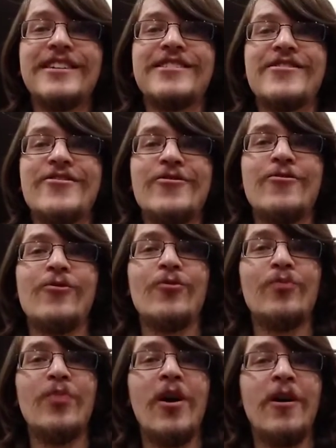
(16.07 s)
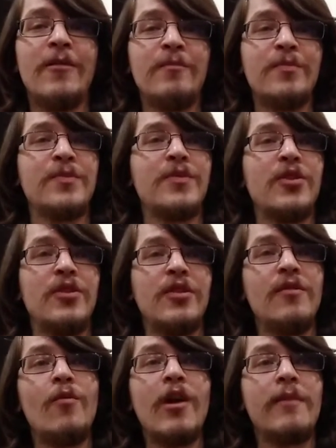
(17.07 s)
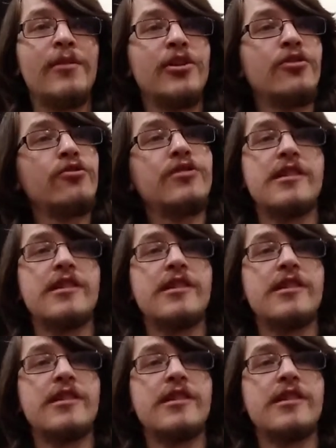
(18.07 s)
What I'm going to do